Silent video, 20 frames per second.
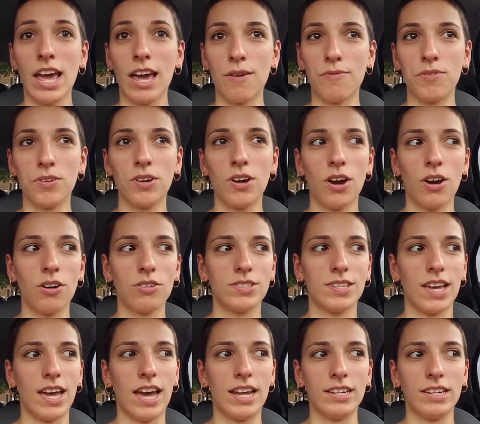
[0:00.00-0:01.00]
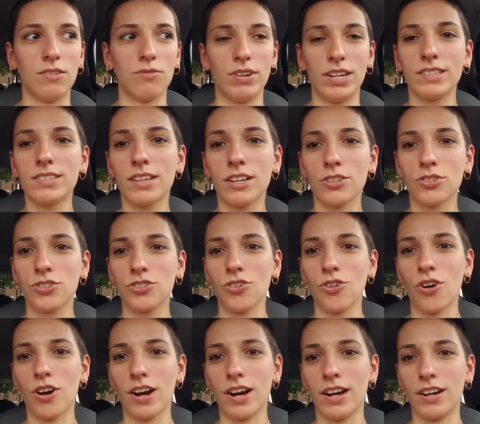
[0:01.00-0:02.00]
If you go to any retail
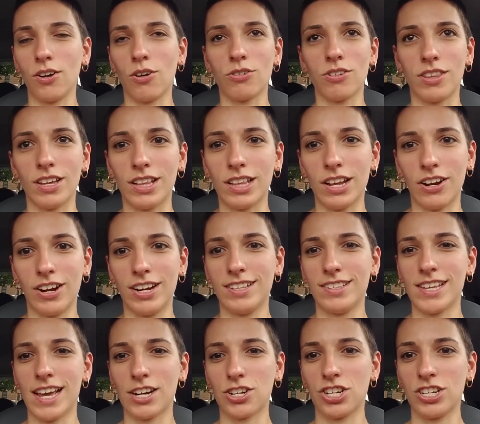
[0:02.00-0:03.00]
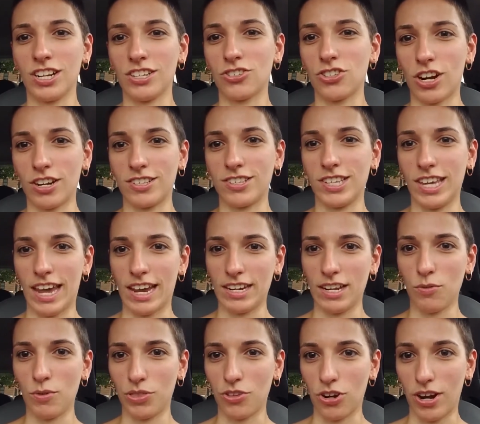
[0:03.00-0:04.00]
store, go to the clearance section and start
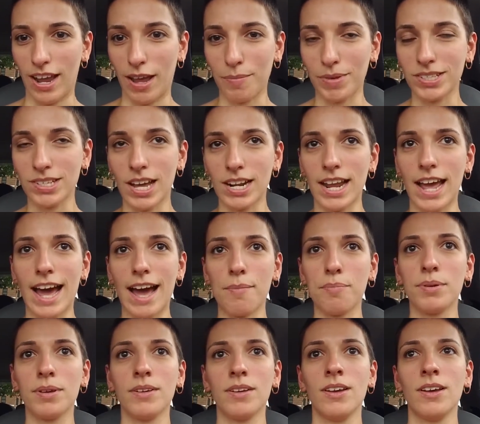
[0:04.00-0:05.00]
scanning with your Amazon app,